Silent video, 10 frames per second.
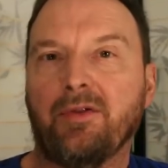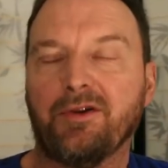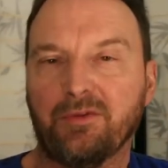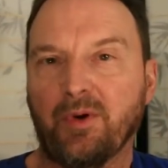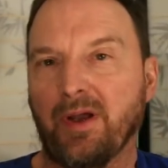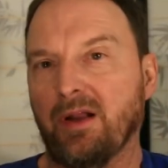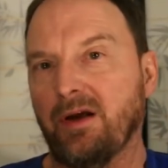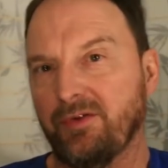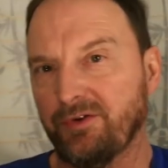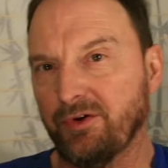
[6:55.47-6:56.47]
That's why I
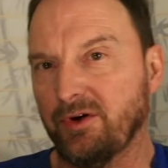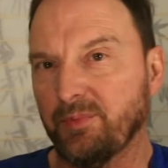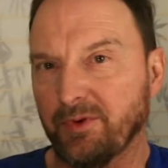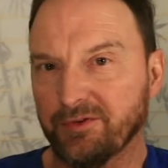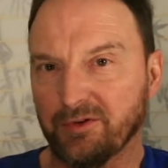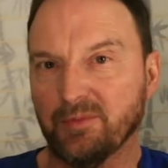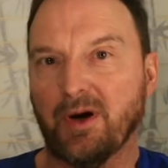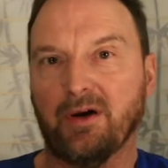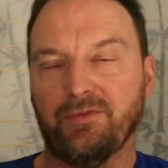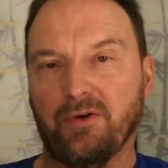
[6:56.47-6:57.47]
like the Turner Plus 2
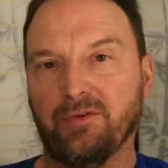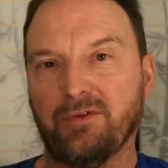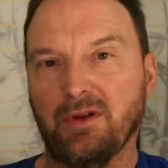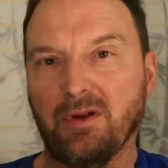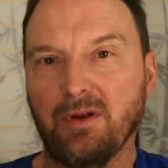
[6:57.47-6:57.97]
microphones.